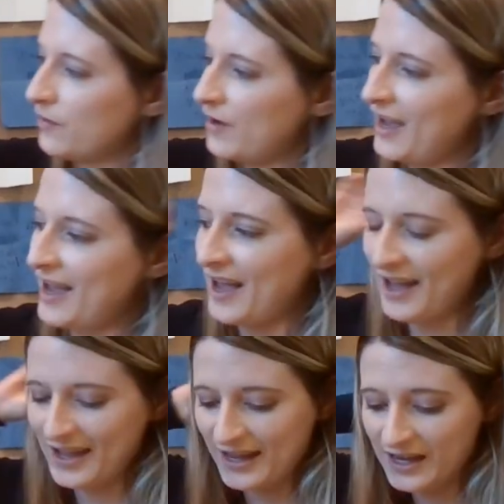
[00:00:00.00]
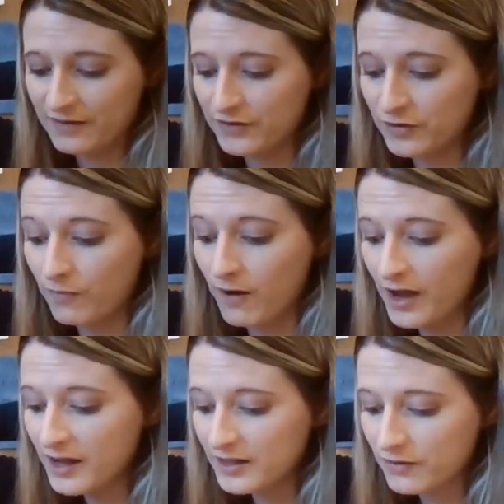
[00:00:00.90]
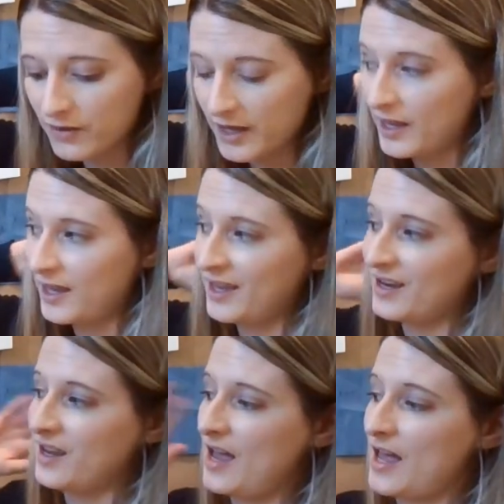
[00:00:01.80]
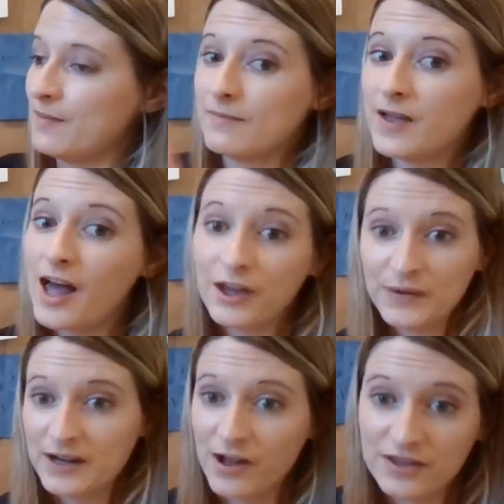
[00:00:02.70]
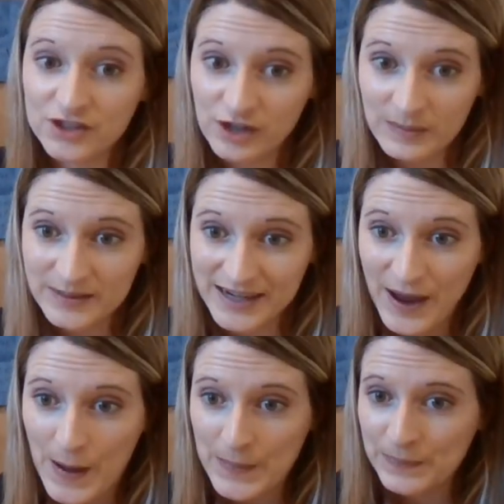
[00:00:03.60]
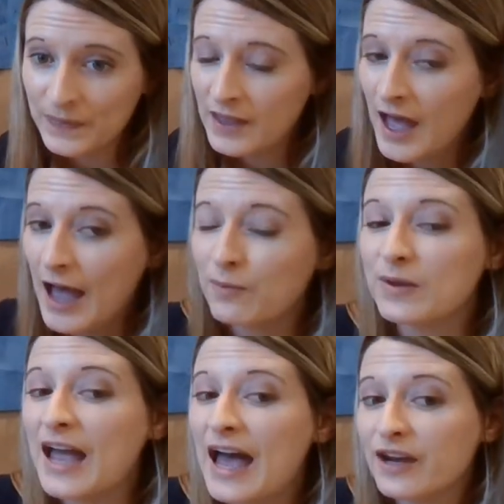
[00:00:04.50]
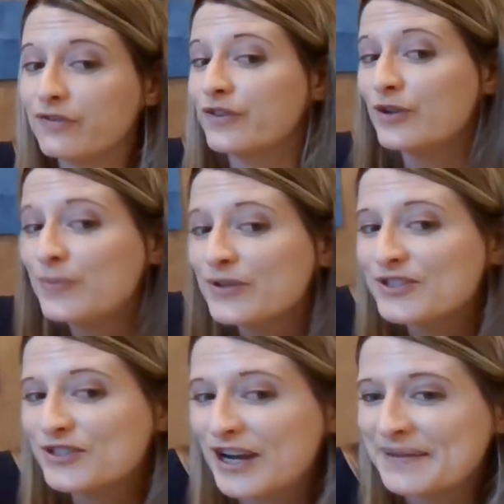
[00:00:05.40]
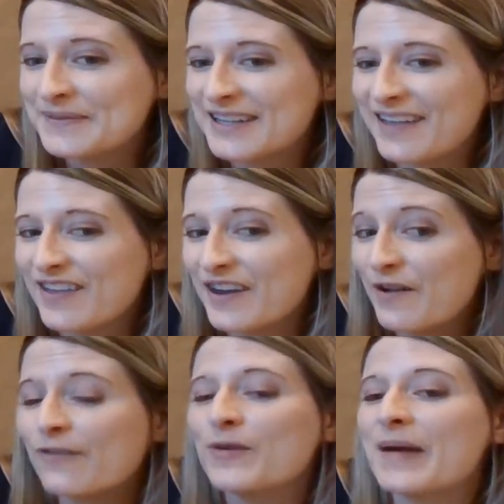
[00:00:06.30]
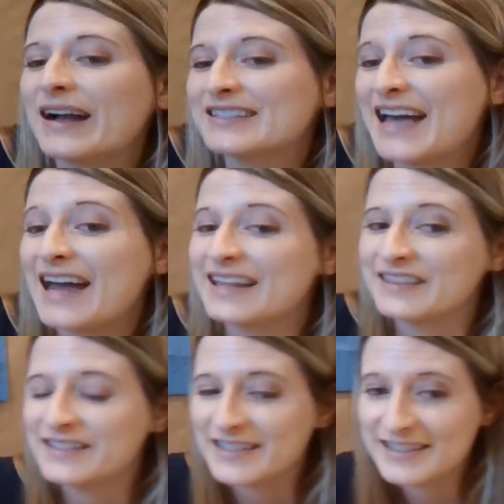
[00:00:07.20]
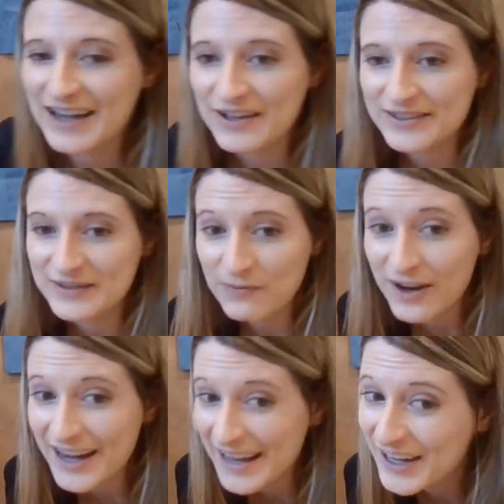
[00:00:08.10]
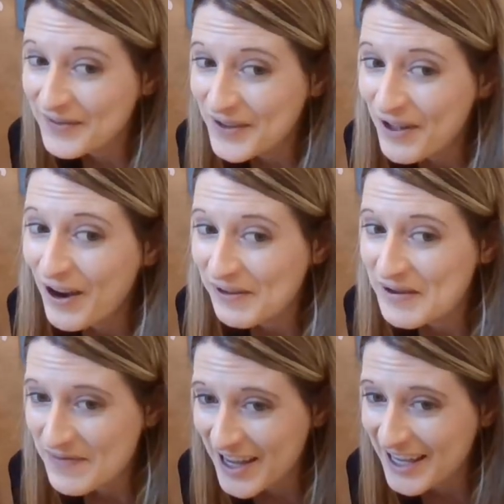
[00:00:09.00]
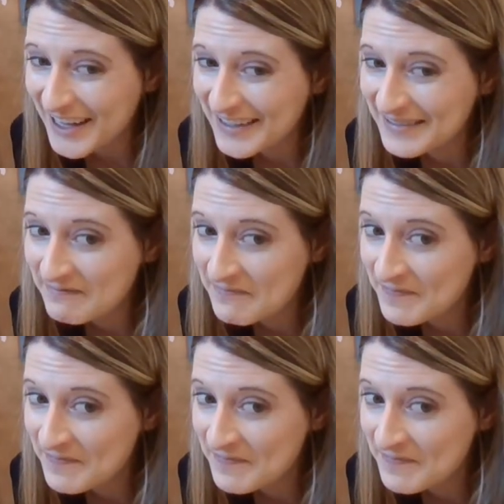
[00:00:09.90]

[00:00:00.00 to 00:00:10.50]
Okay, and if you want, you can um, color in all the stripes now. I'm gonna add a few more stripes and then I'll go back to adding the details. What animal are we making?